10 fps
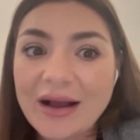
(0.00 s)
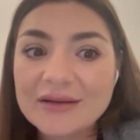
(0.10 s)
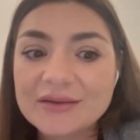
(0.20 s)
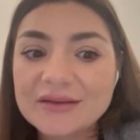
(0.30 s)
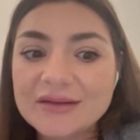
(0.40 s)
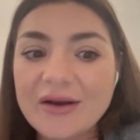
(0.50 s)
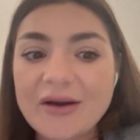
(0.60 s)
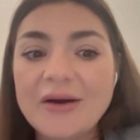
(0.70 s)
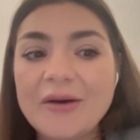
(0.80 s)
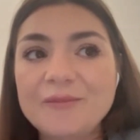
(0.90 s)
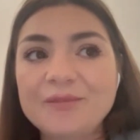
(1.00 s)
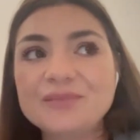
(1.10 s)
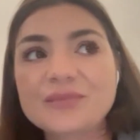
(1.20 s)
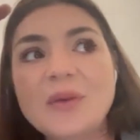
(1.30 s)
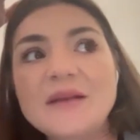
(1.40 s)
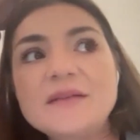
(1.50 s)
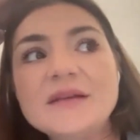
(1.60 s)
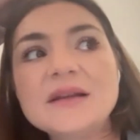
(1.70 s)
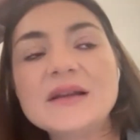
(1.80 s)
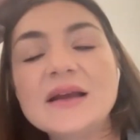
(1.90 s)
And
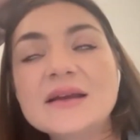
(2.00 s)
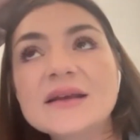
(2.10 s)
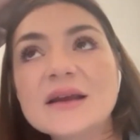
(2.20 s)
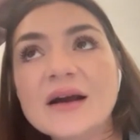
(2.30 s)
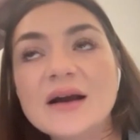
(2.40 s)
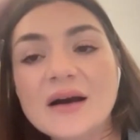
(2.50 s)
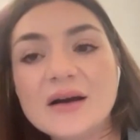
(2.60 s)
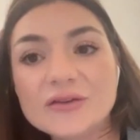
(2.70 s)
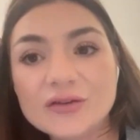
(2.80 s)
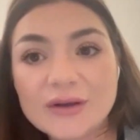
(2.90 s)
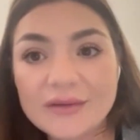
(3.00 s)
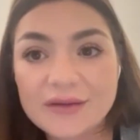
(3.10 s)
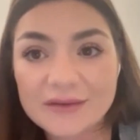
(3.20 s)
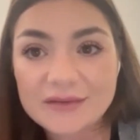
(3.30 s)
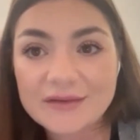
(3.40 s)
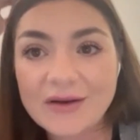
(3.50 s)
basically, like doing this,